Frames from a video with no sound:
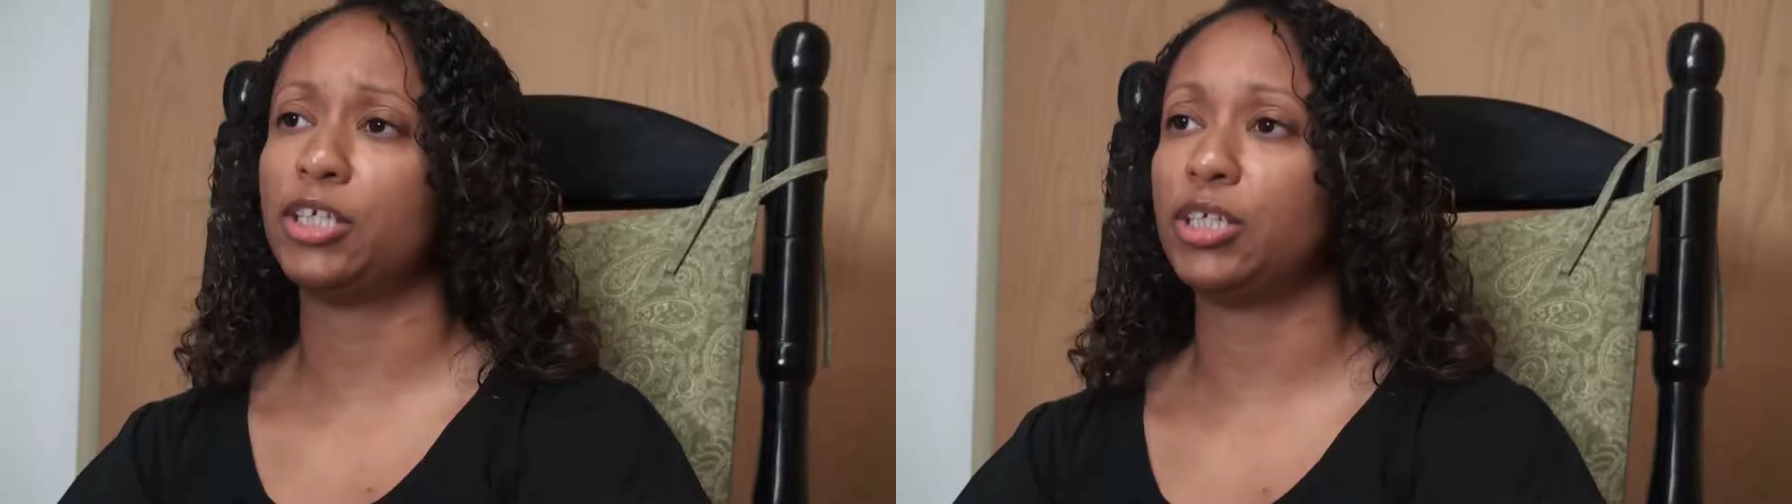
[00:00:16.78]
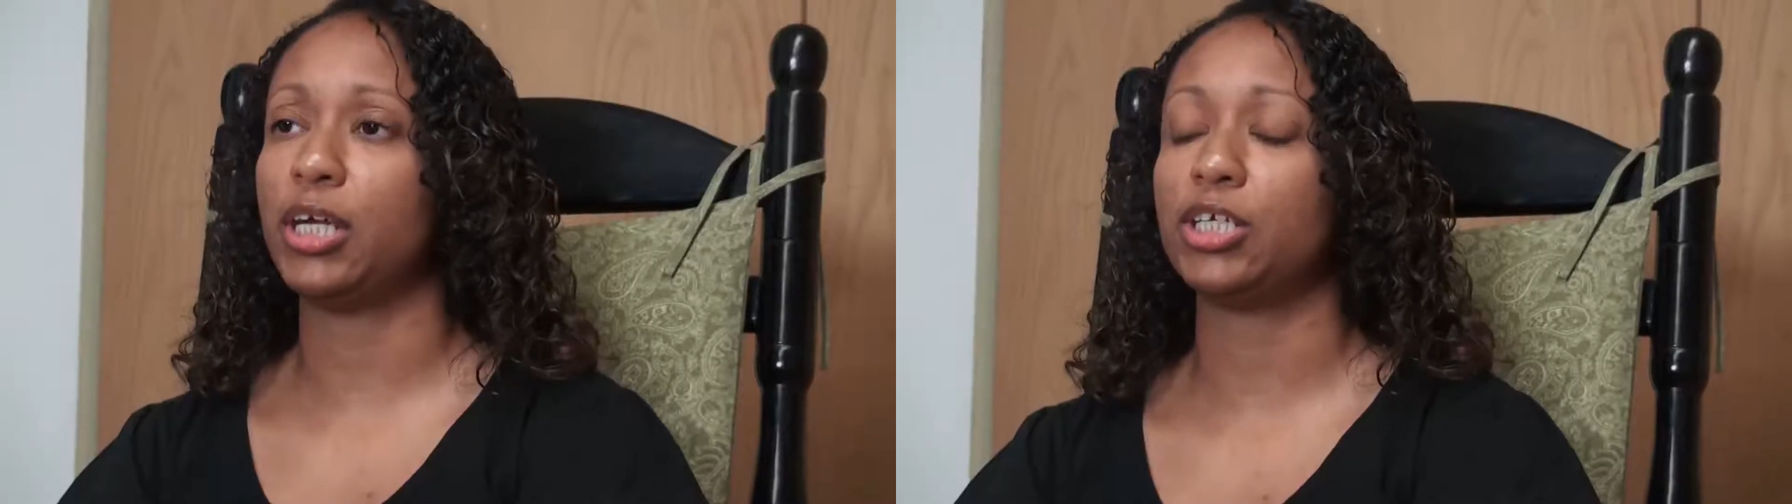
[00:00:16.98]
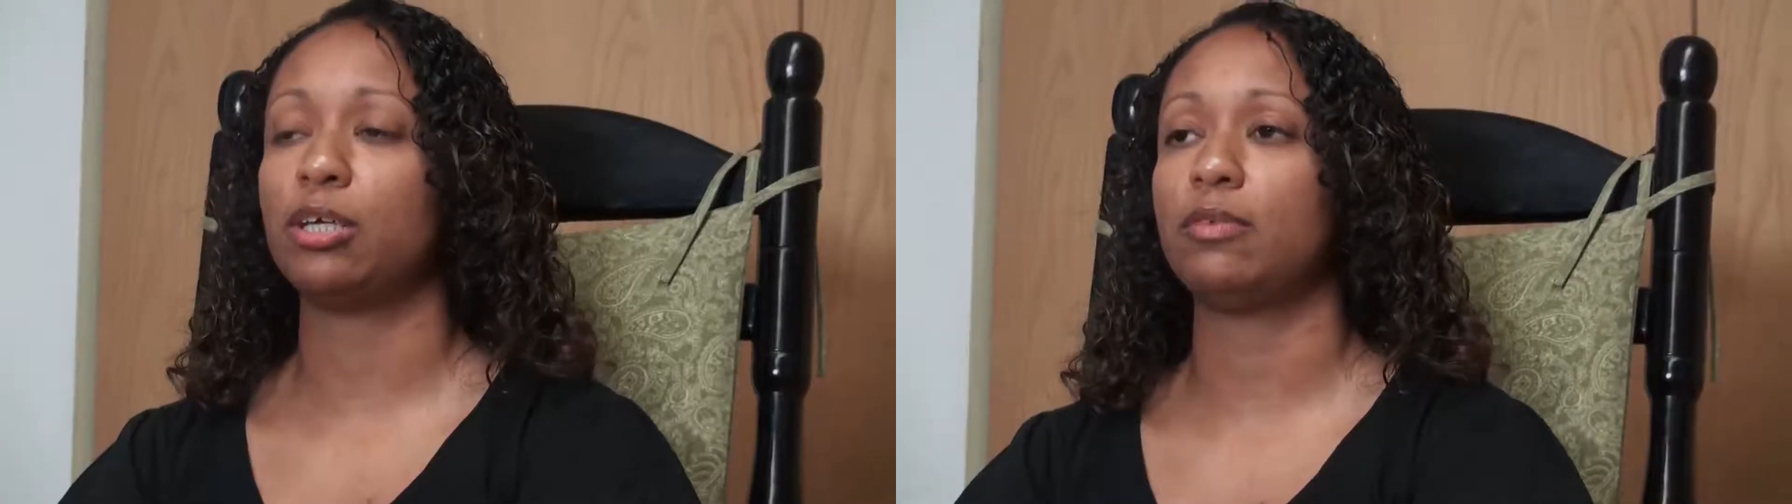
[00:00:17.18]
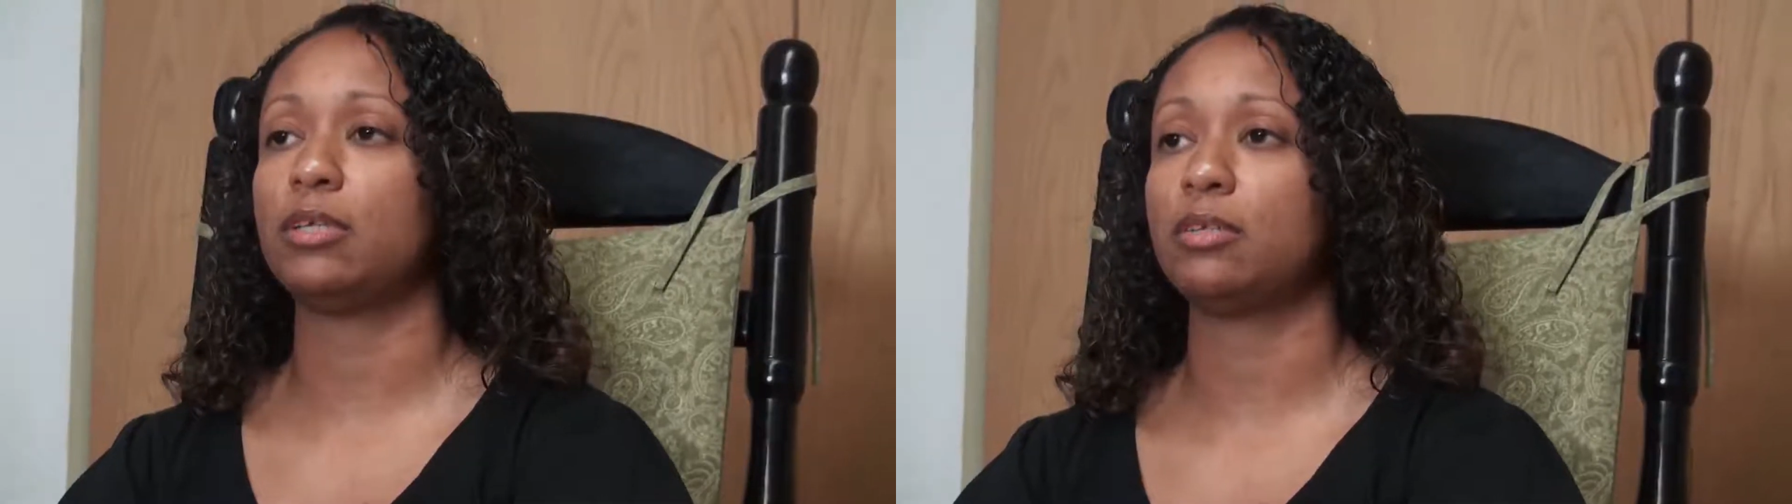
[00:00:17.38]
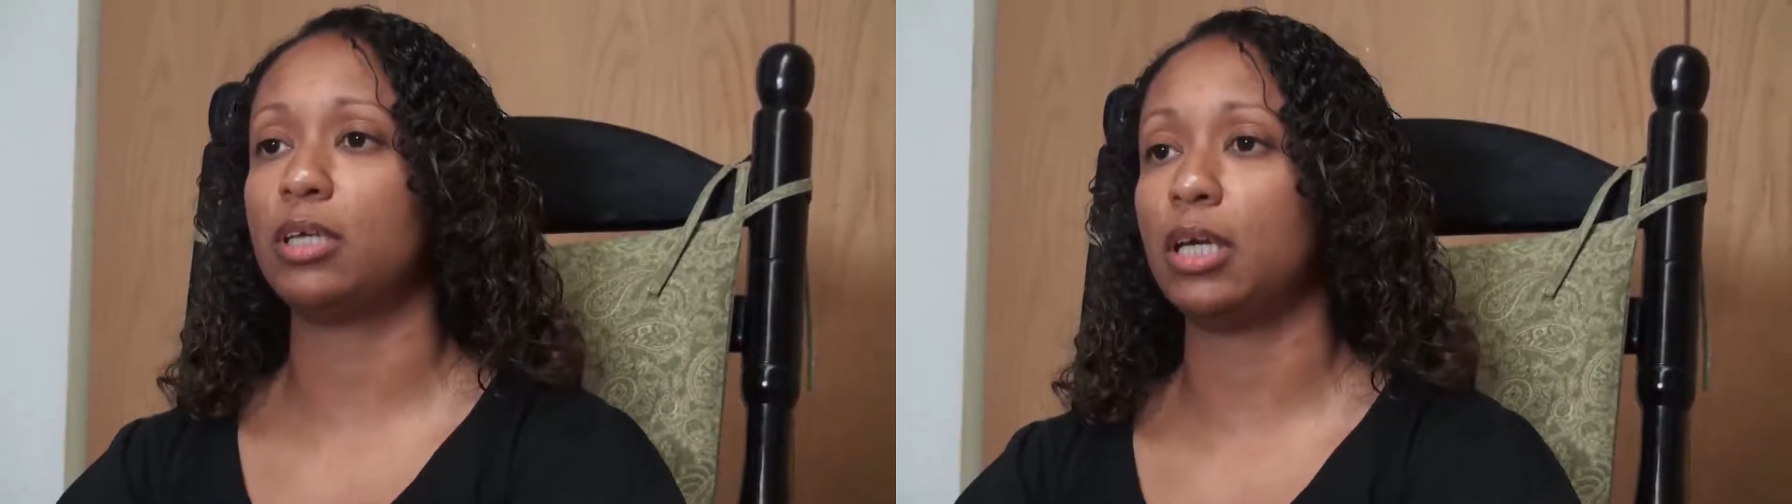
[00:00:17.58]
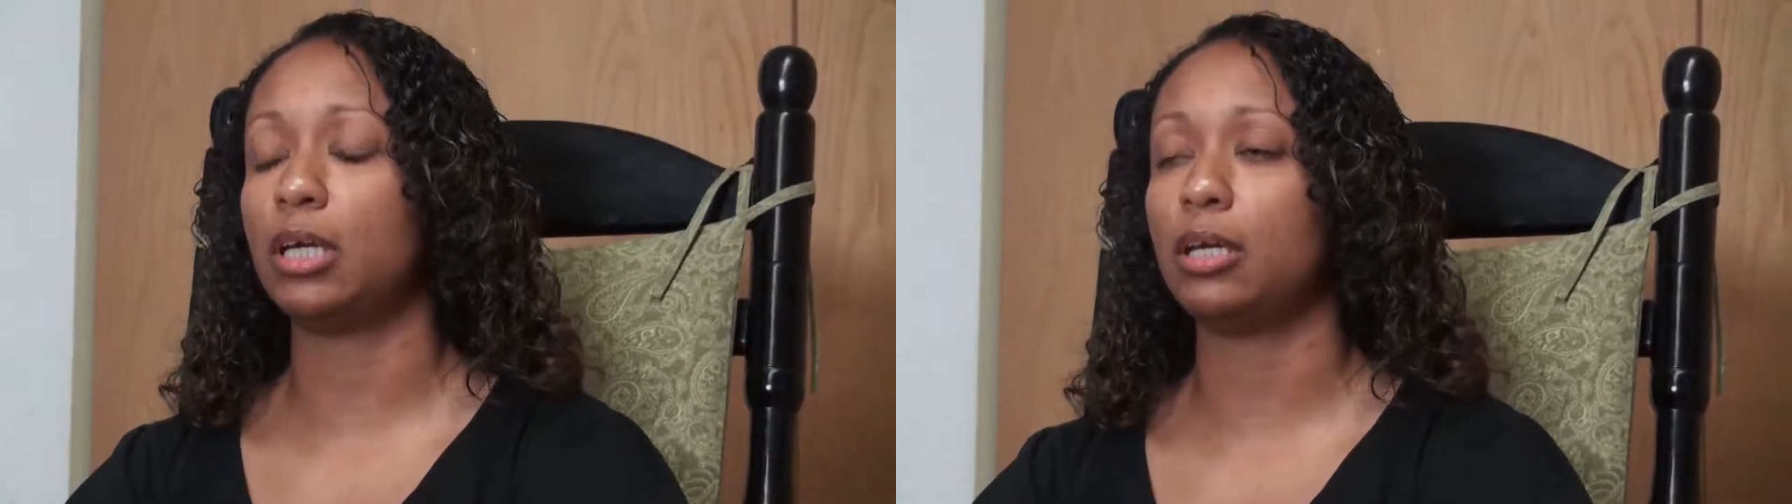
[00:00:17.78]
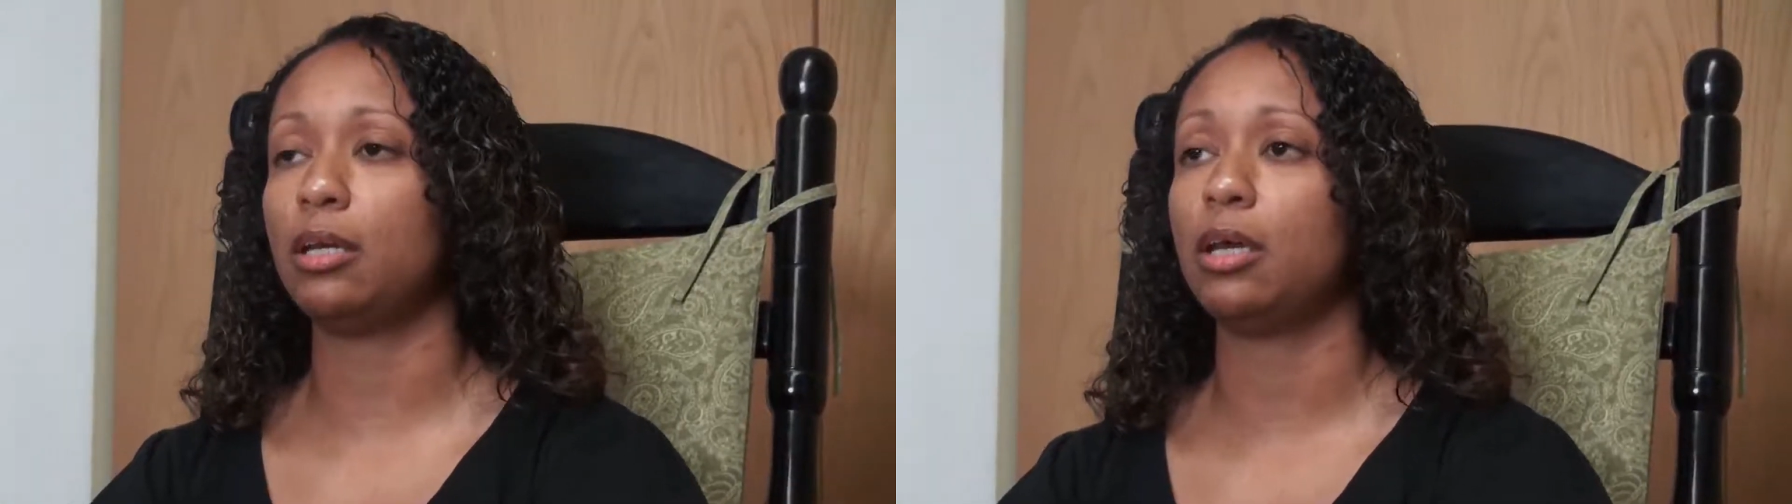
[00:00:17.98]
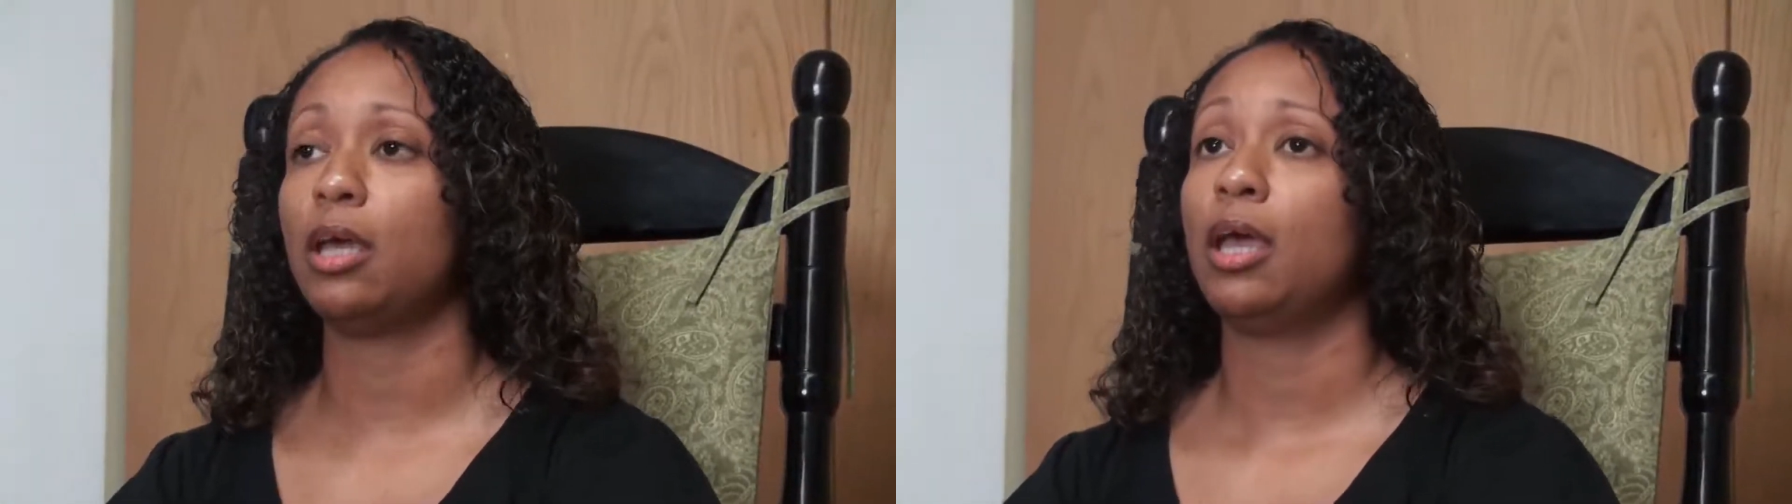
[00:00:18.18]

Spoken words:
agitation of the skin,